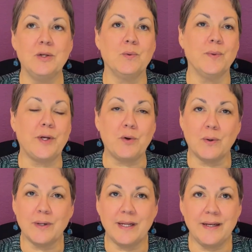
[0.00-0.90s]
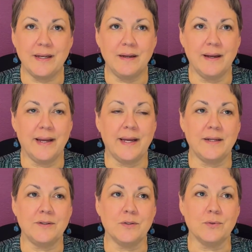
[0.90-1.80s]
recording
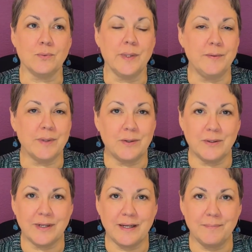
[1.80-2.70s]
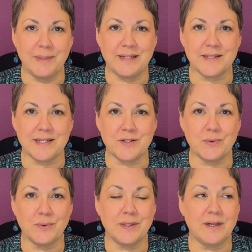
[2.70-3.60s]
and re-recording because I
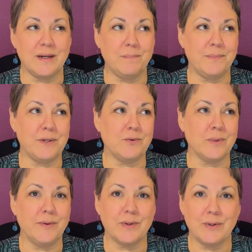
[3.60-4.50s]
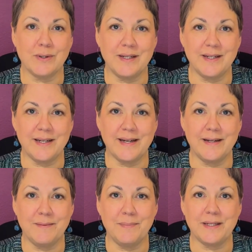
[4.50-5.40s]
screwed it up, and re-recording
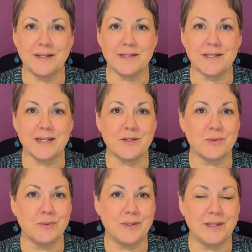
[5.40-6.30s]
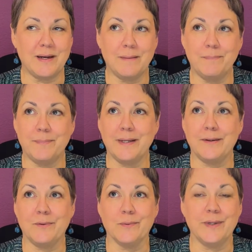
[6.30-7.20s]
again because I screwed it up,
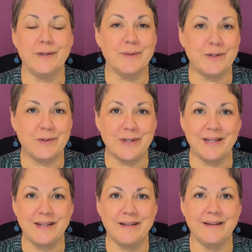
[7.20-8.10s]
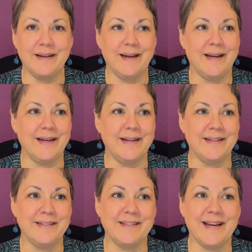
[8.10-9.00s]
and re-recording
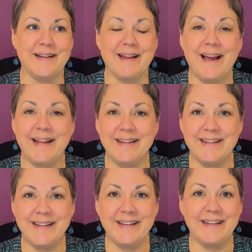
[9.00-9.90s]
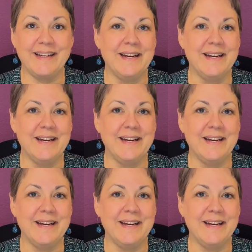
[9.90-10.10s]
and then editing.